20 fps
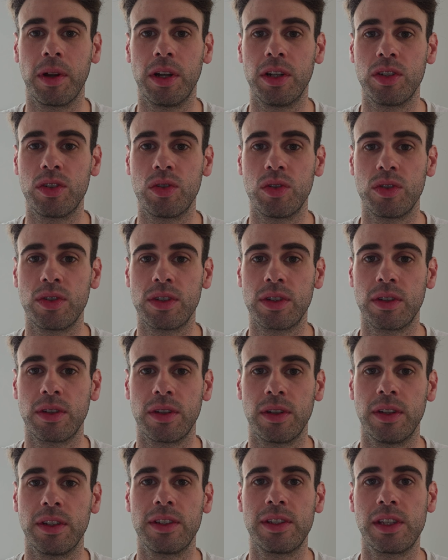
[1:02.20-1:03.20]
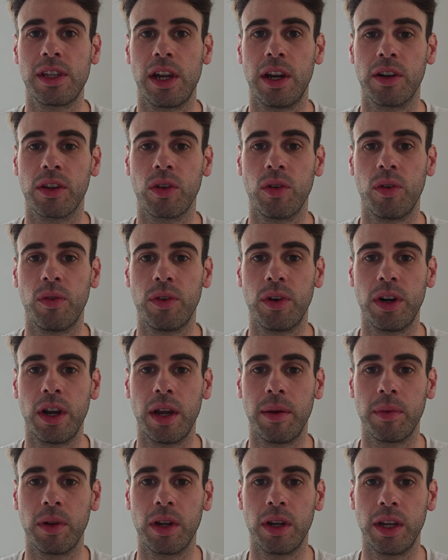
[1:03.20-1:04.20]
gonna just start over.
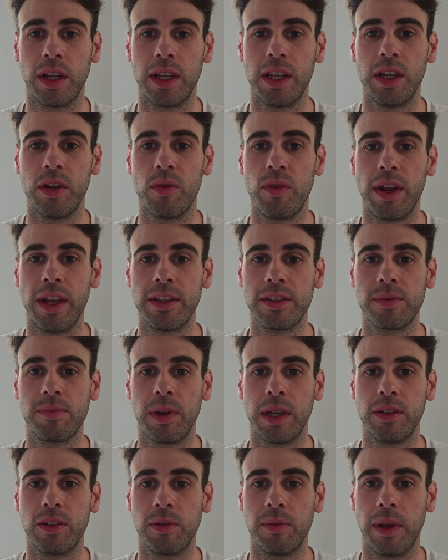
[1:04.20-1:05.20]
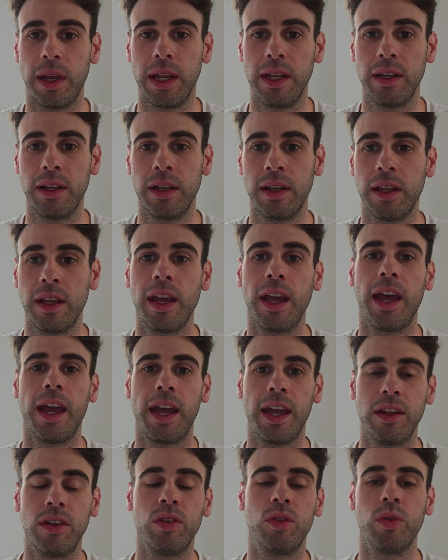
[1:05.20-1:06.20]
I'm gonna erase my domain
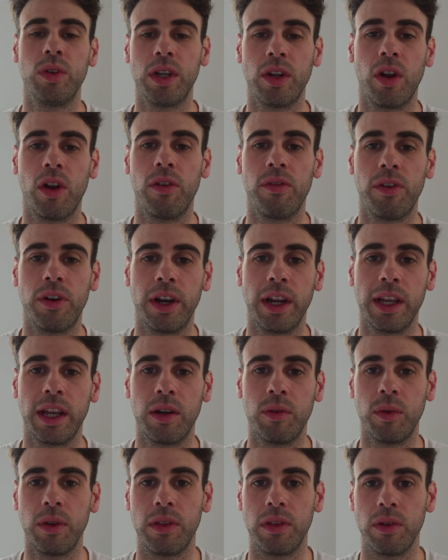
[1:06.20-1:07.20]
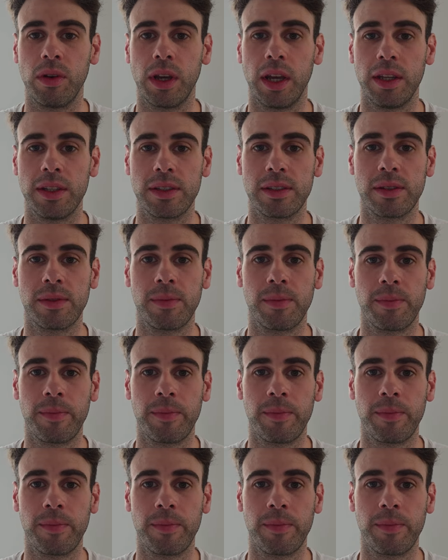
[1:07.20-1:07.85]
and do it all over again with you guys.